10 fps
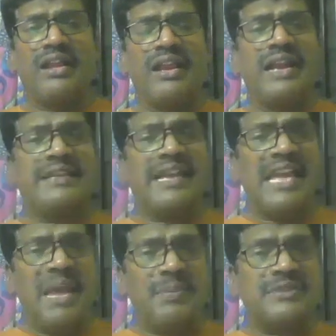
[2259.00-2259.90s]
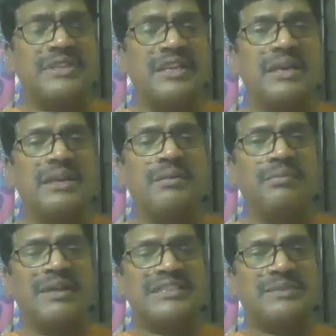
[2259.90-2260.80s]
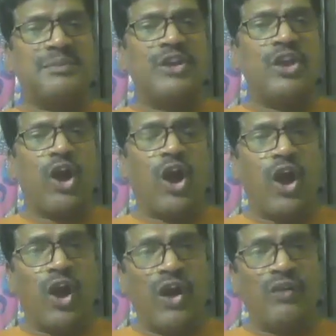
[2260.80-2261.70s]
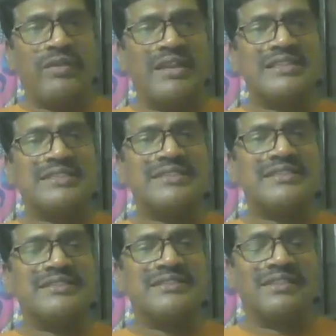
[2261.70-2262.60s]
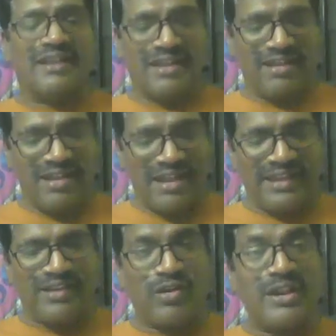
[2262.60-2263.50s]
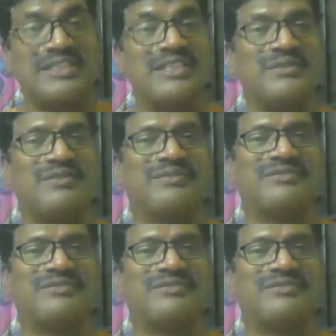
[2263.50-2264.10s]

let the epistle must be always encouraging.